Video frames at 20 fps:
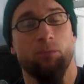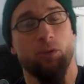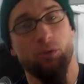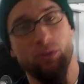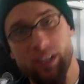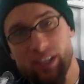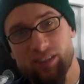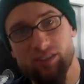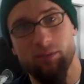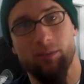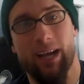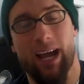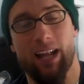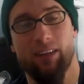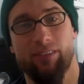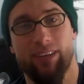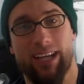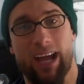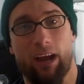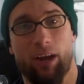you need some
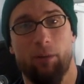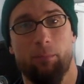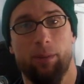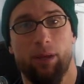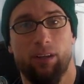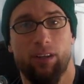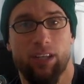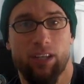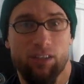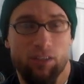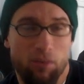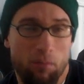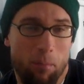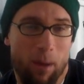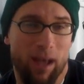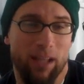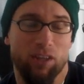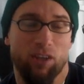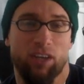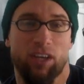kind of accountability, you
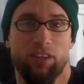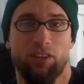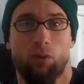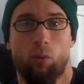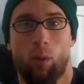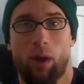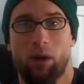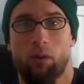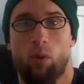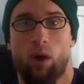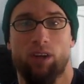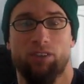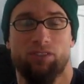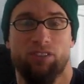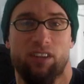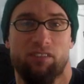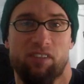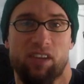might look into Weight Watchers.